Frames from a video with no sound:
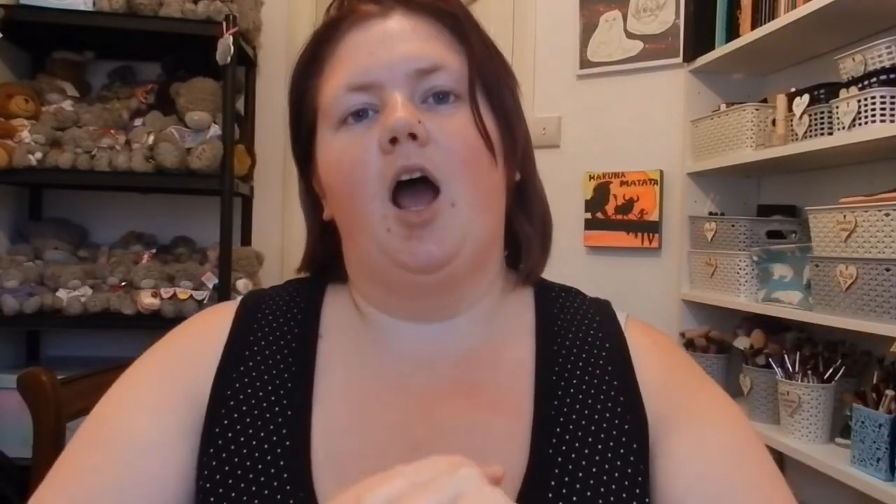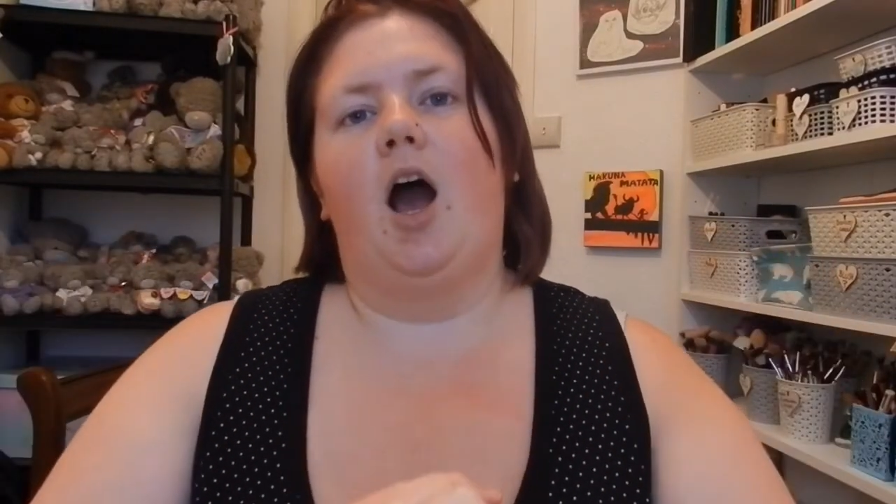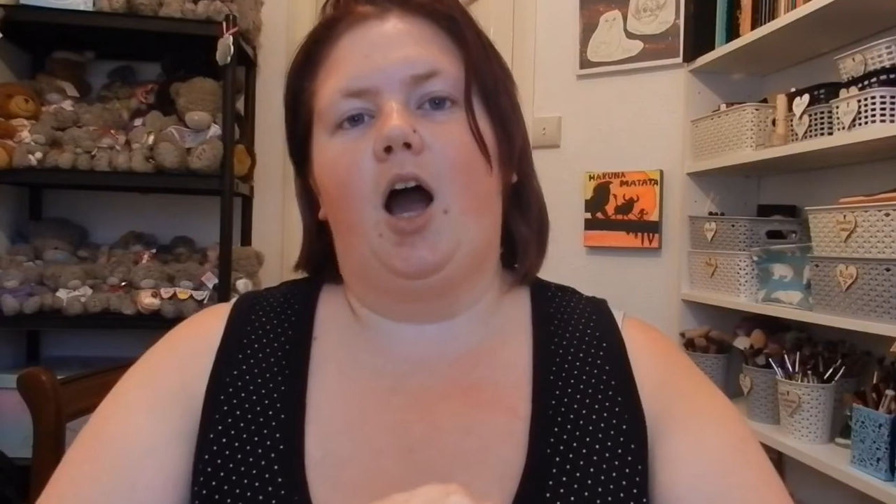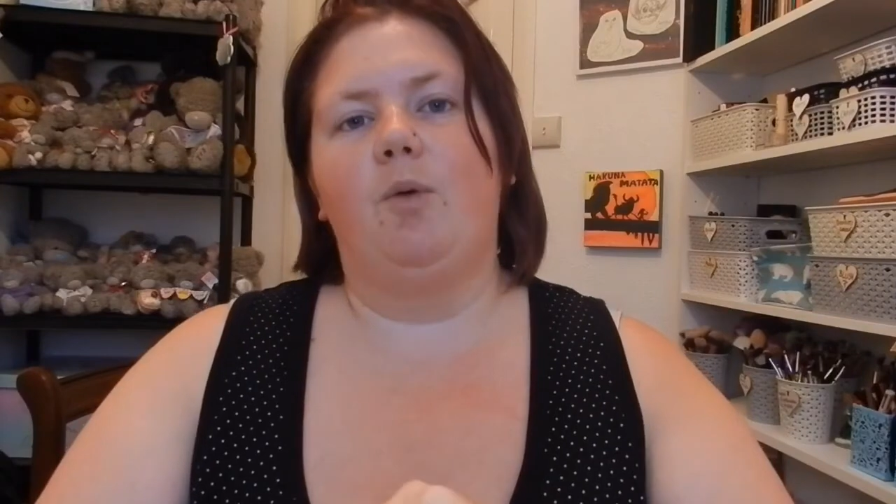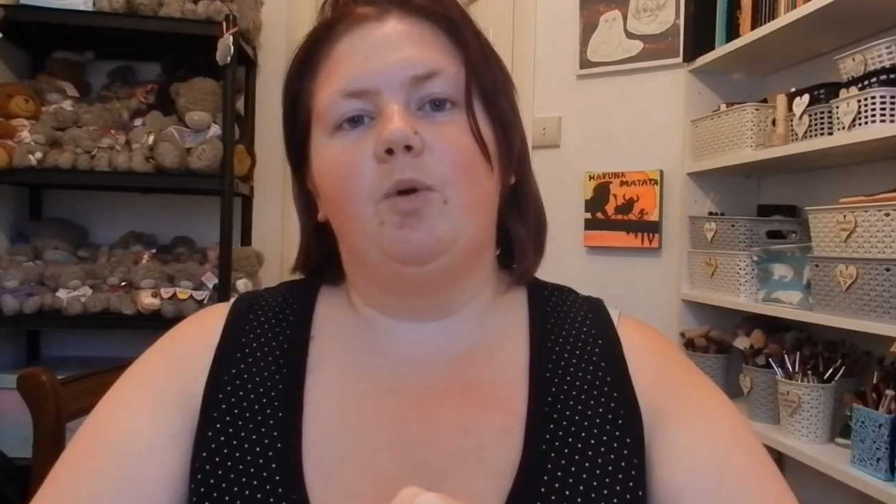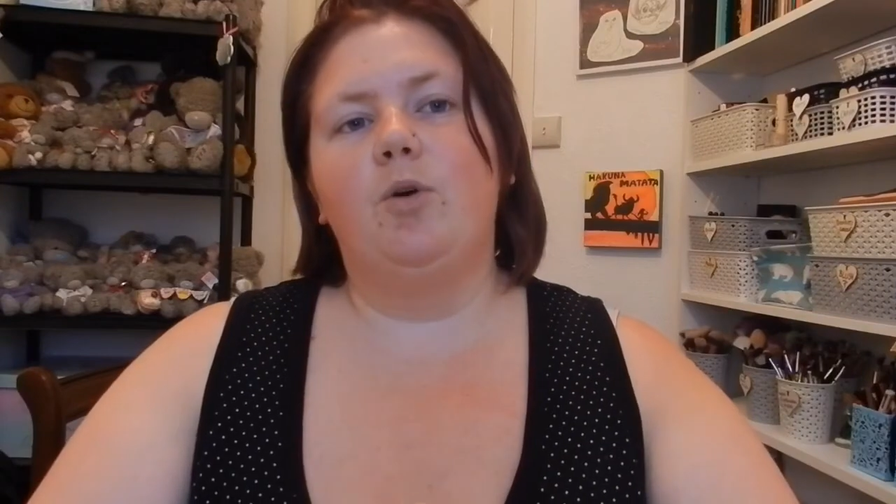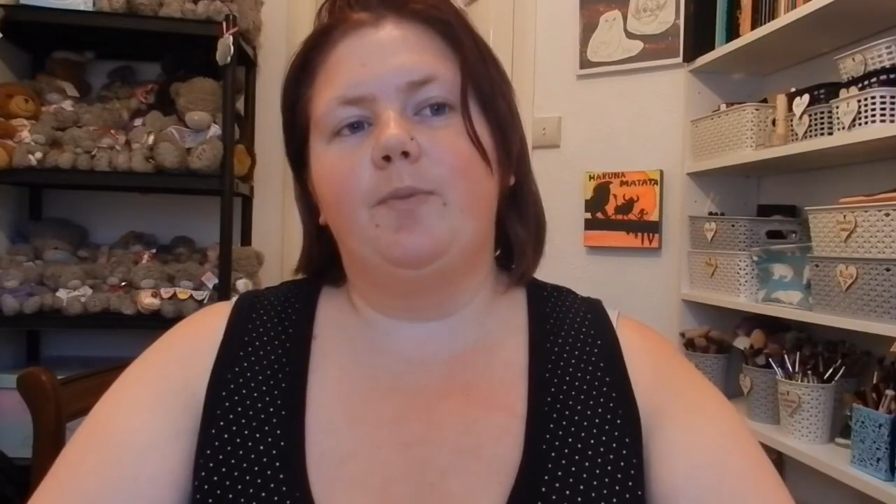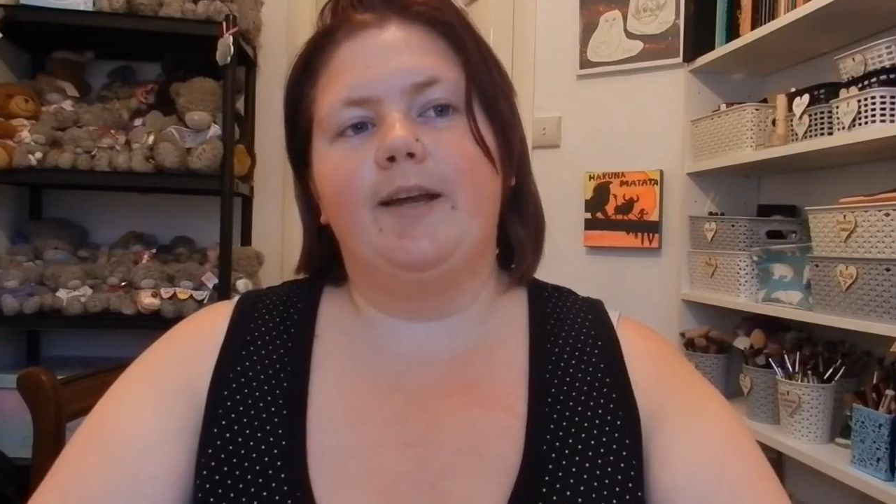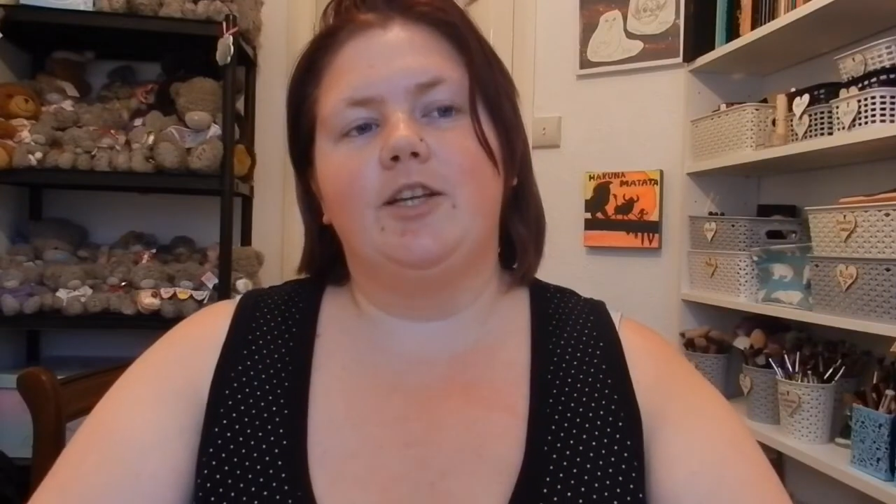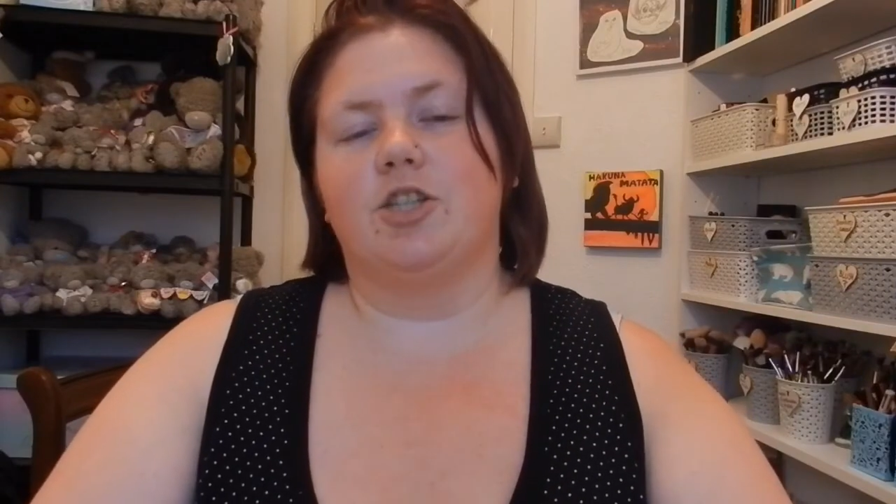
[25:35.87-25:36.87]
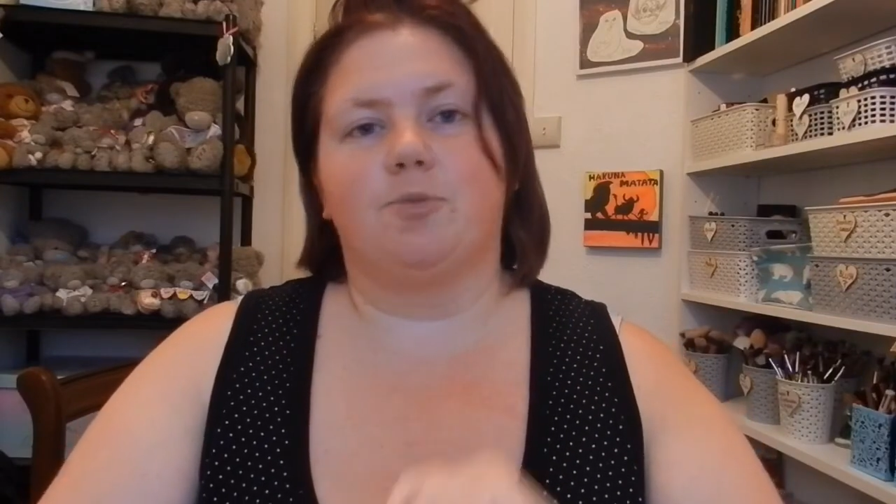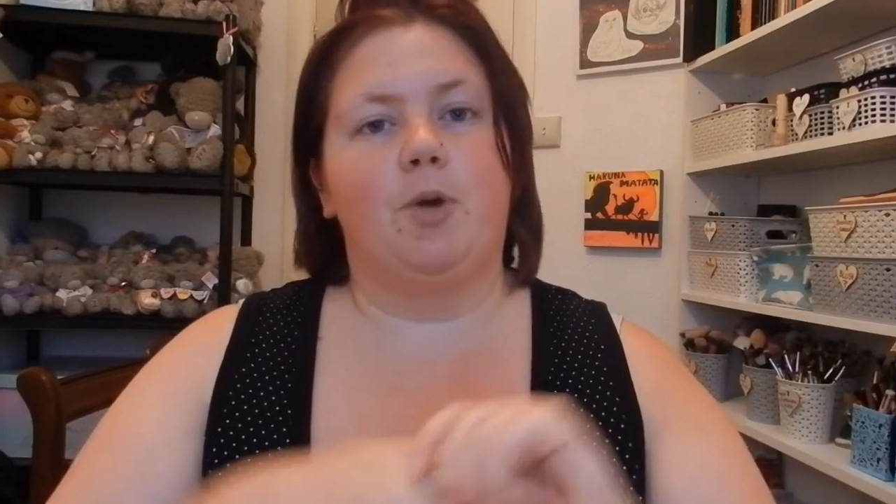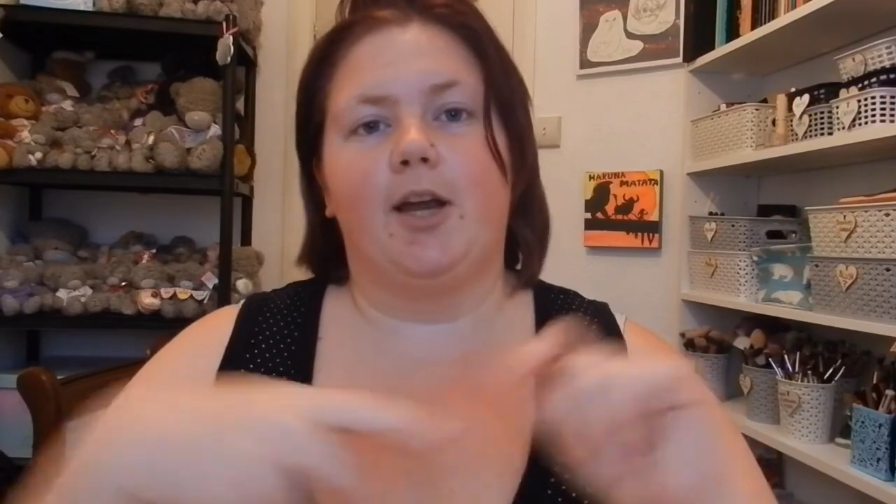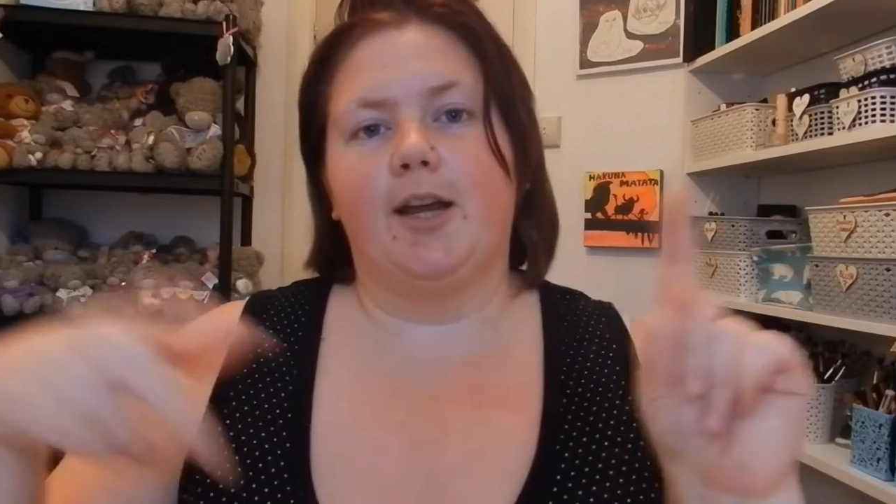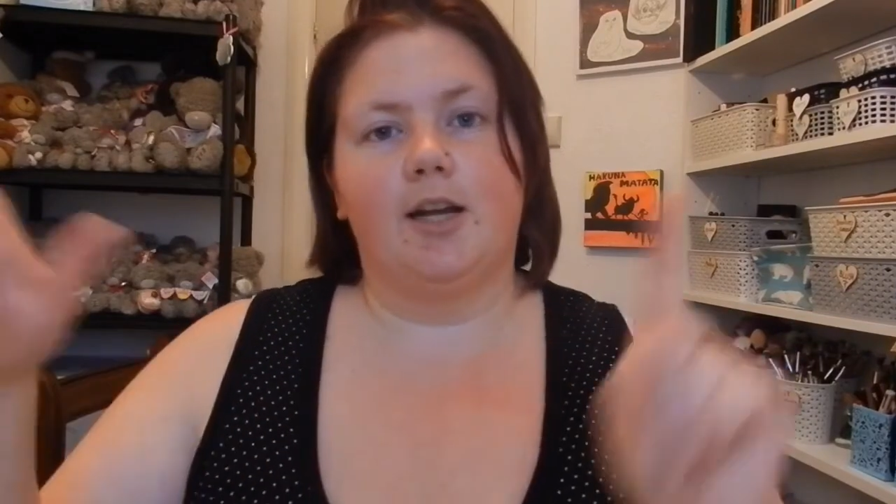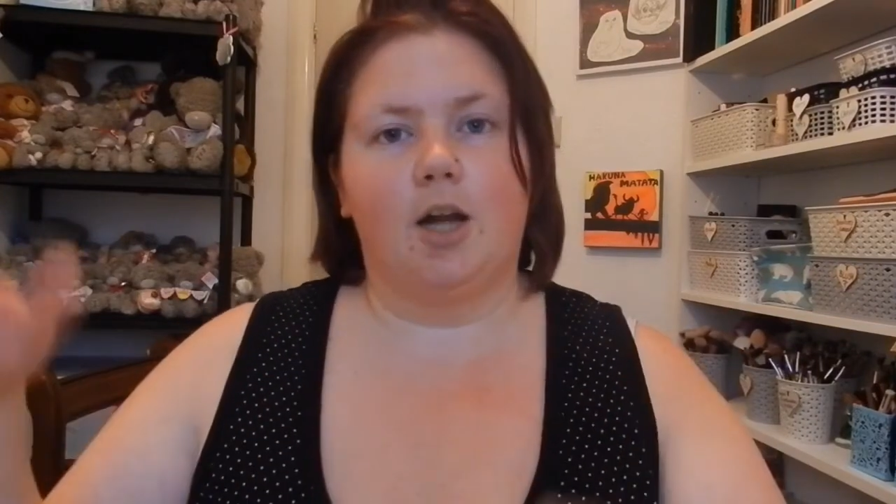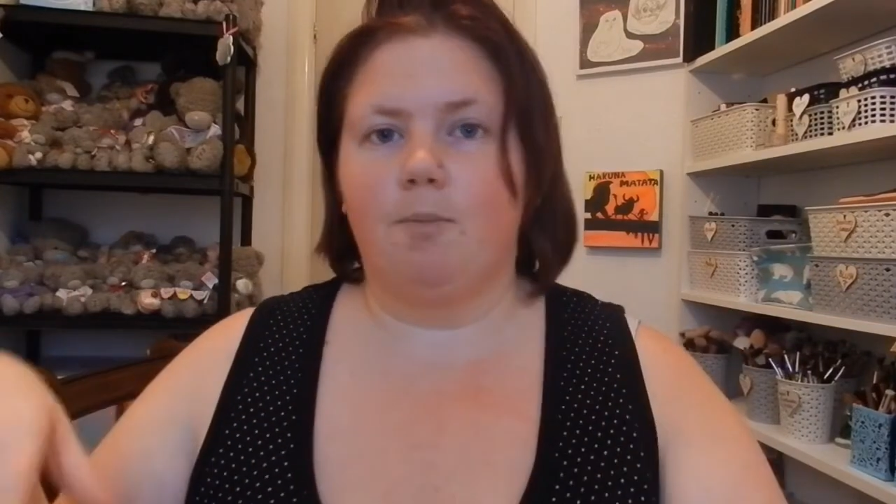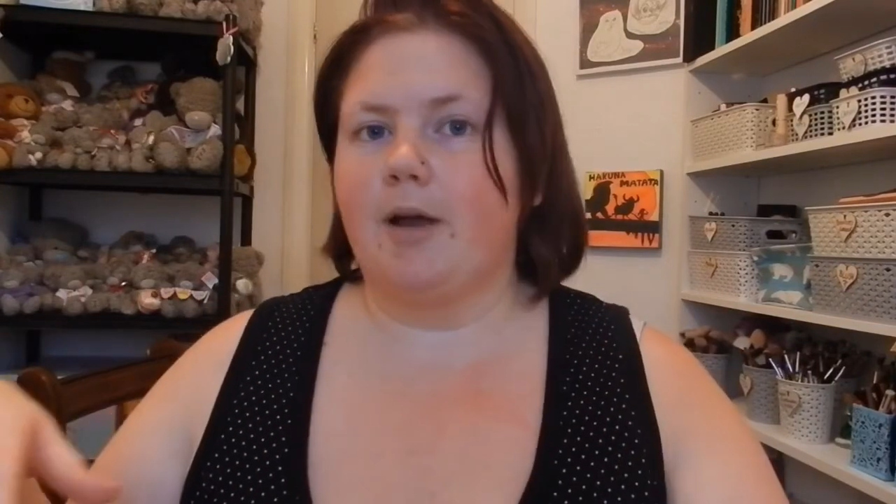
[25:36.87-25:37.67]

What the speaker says: I will be just putting a number